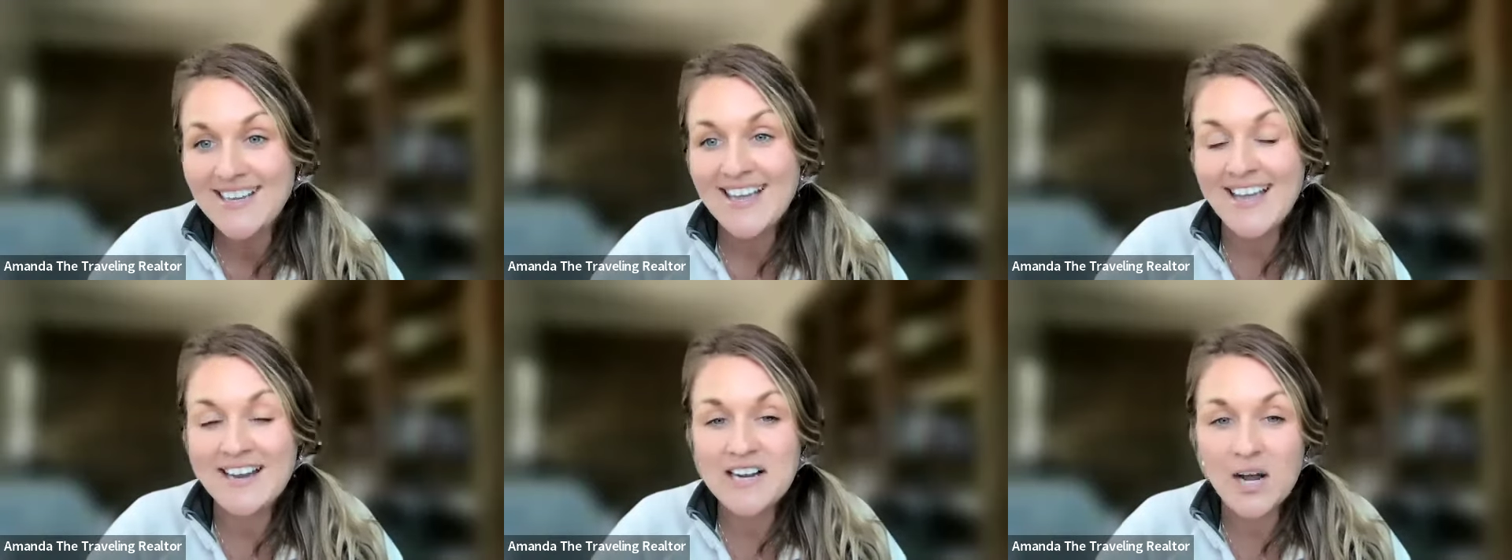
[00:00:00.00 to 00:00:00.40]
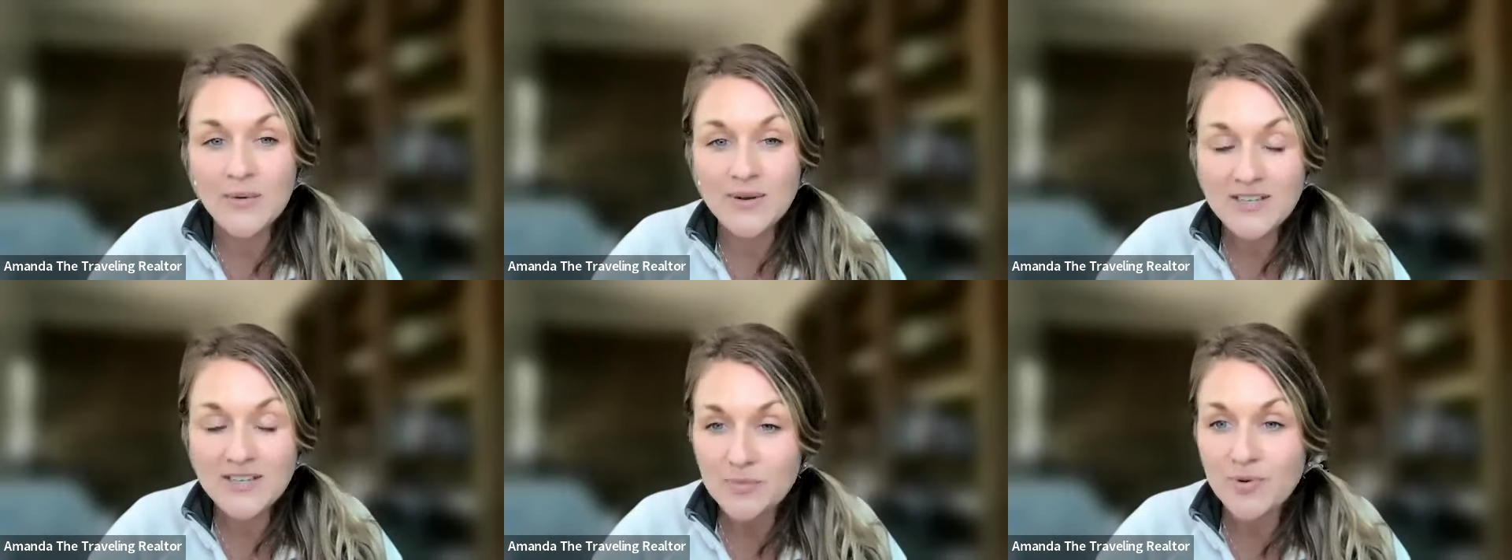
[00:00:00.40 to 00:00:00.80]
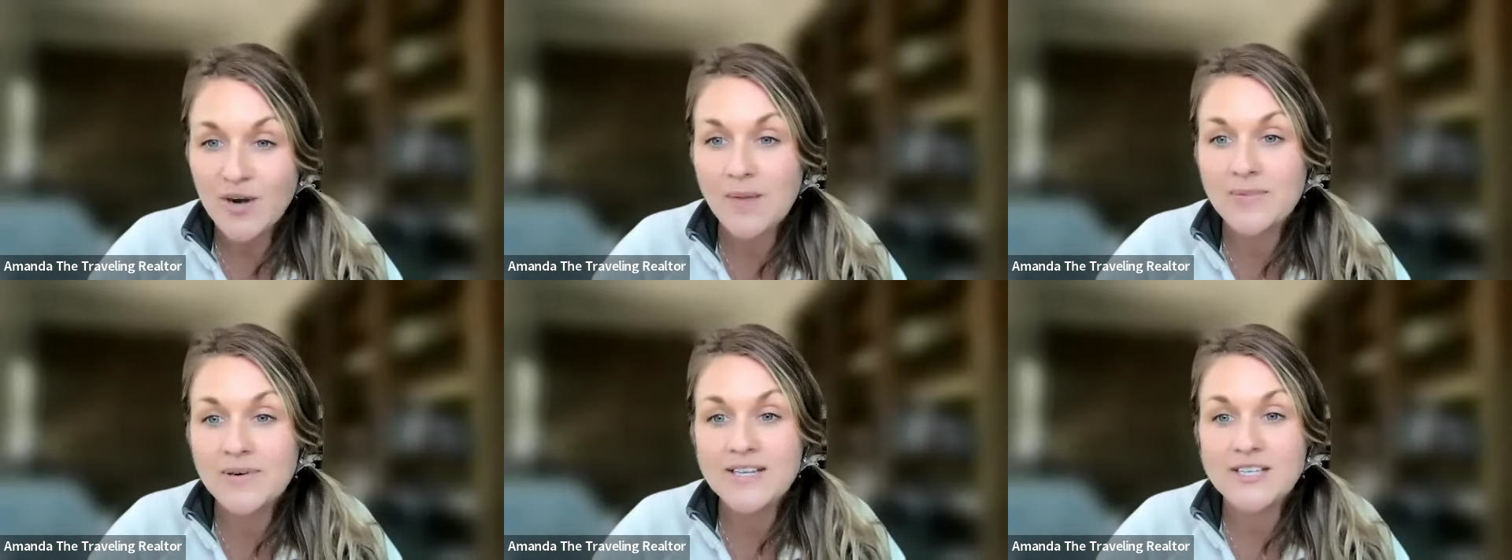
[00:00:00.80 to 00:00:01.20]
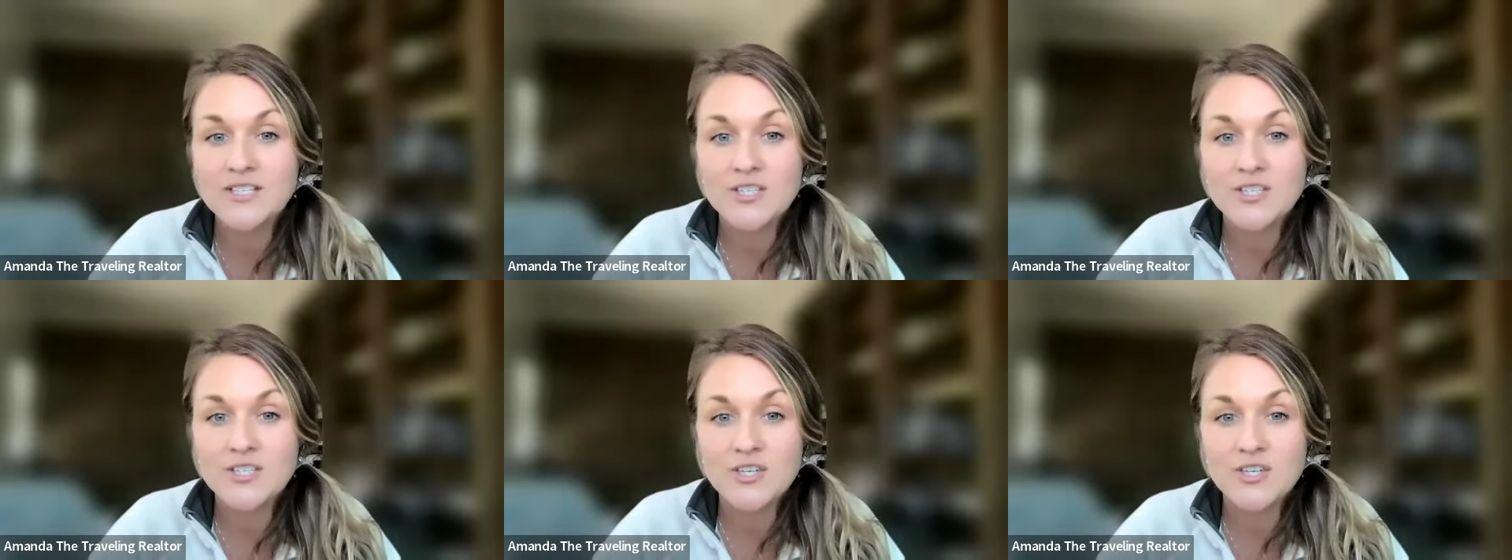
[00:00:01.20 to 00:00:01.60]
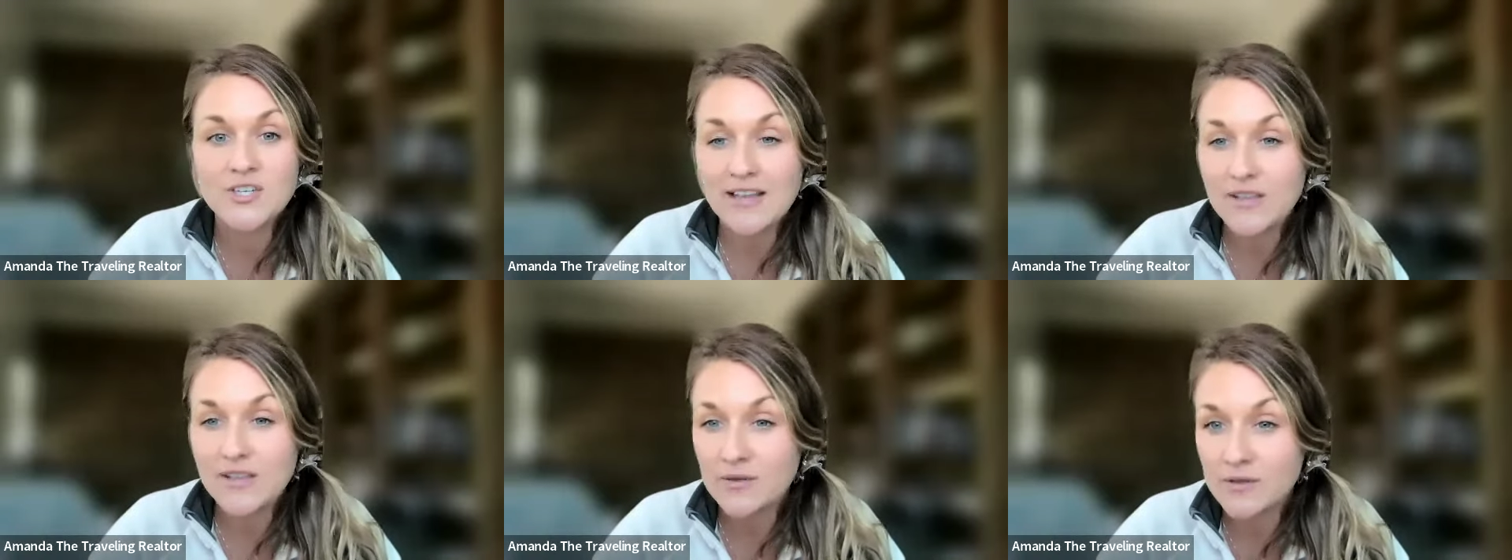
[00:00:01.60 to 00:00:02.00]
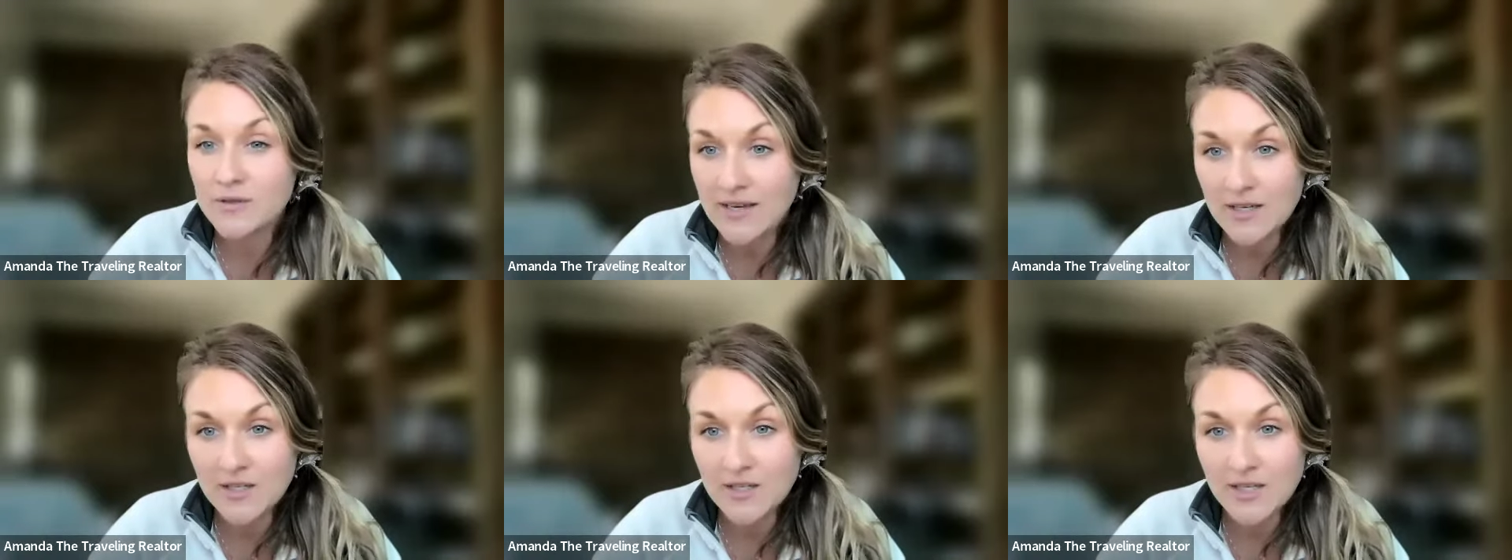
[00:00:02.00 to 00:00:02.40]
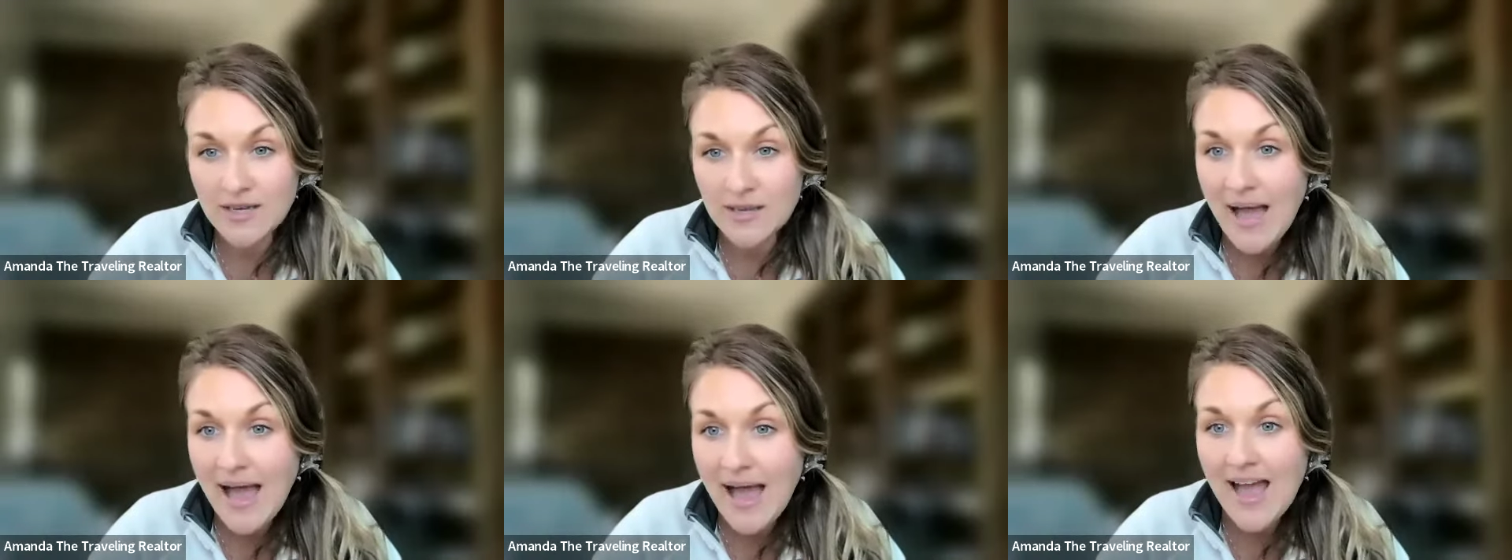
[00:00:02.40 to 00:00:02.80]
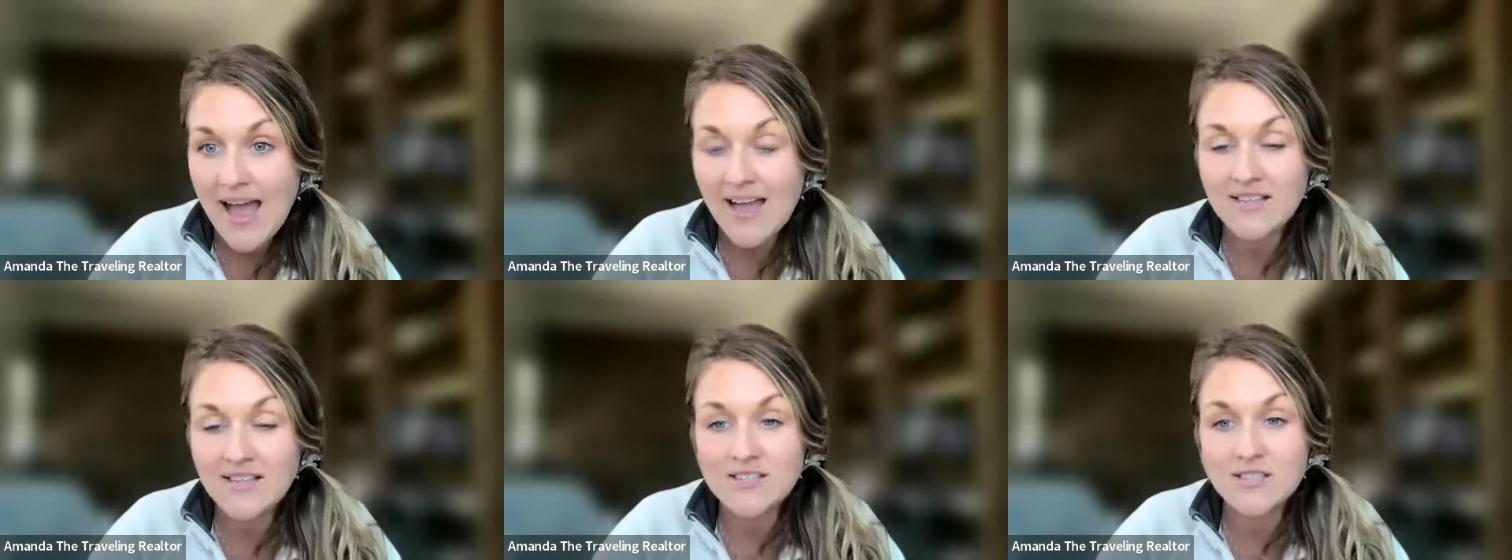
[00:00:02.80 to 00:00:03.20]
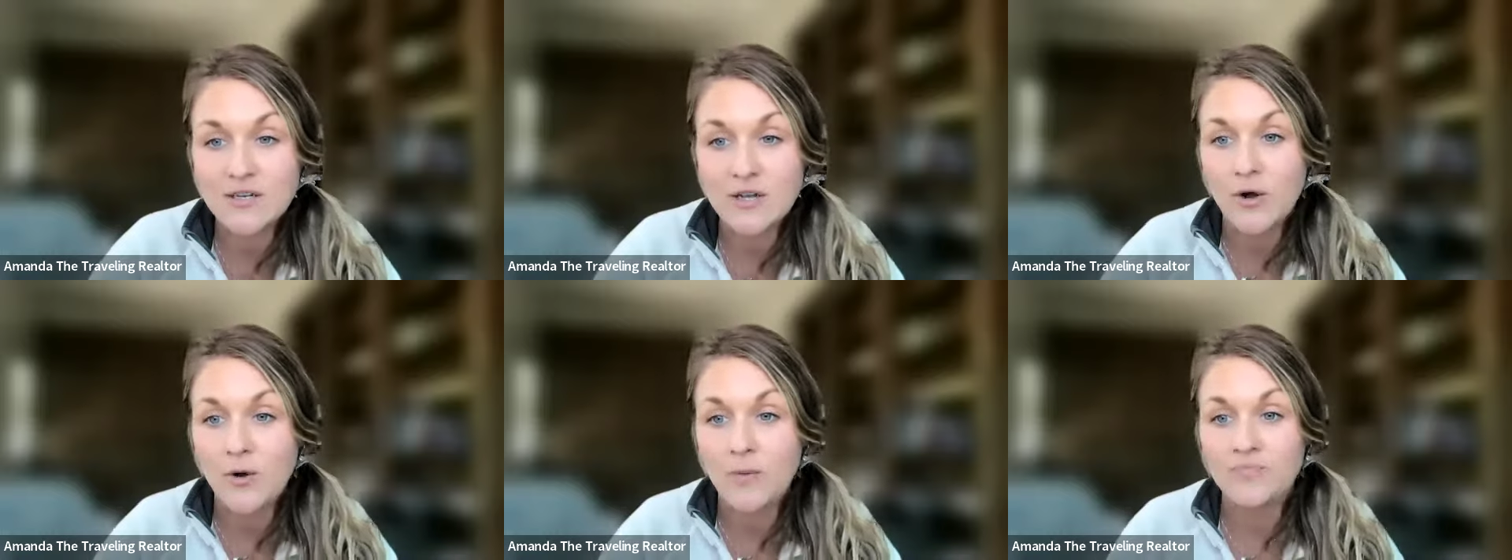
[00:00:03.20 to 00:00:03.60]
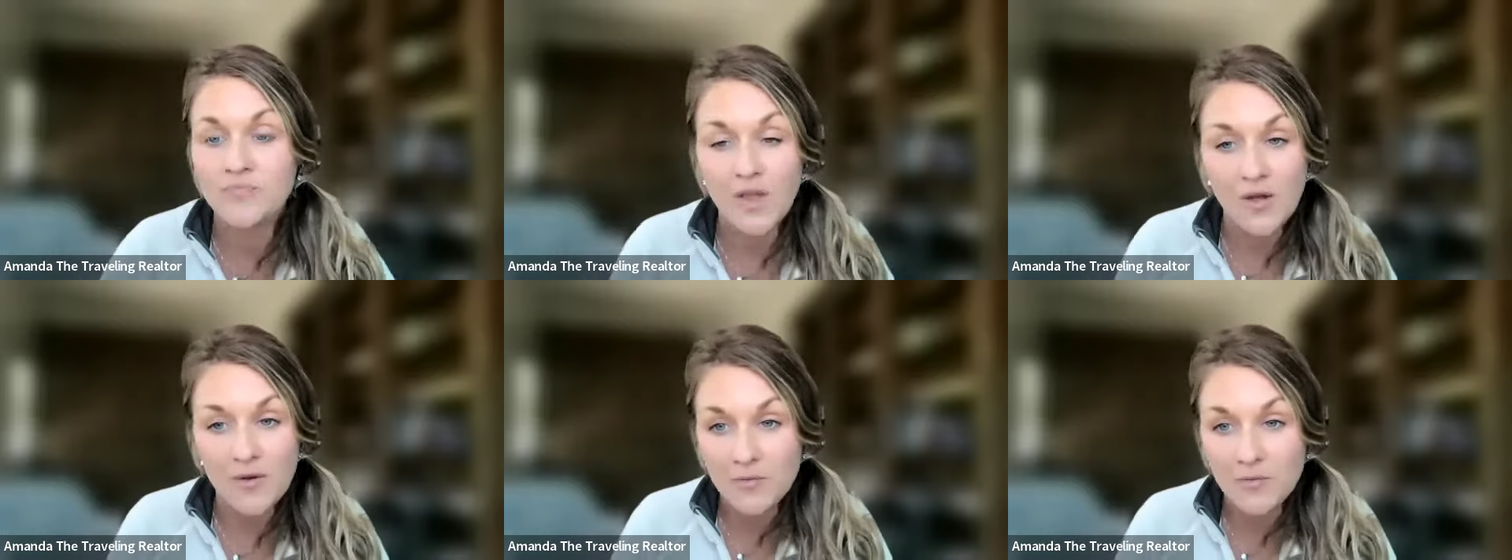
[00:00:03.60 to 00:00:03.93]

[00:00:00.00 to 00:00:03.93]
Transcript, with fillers: and go into their properties create little good goodie bags you know